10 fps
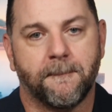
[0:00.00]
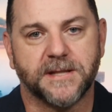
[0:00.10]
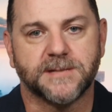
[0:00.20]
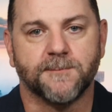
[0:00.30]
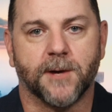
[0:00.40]

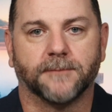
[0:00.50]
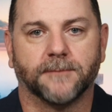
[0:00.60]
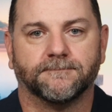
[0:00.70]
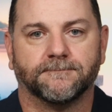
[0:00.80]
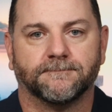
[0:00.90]
be smart,
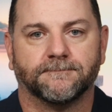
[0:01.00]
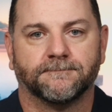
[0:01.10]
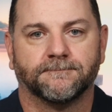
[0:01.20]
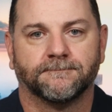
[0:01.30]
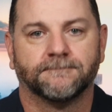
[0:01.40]

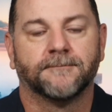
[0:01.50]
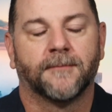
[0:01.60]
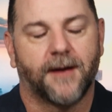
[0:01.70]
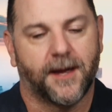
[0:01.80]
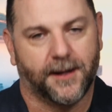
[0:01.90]

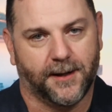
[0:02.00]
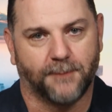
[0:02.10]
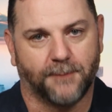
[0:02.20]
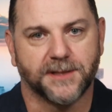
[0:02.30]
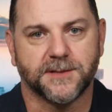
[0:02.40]
and
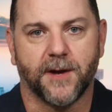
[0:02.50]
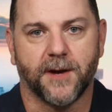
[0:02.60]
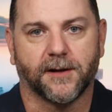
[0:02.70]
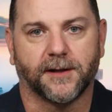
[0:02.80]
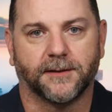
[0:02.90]
God bless
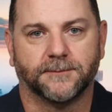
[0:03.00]
America.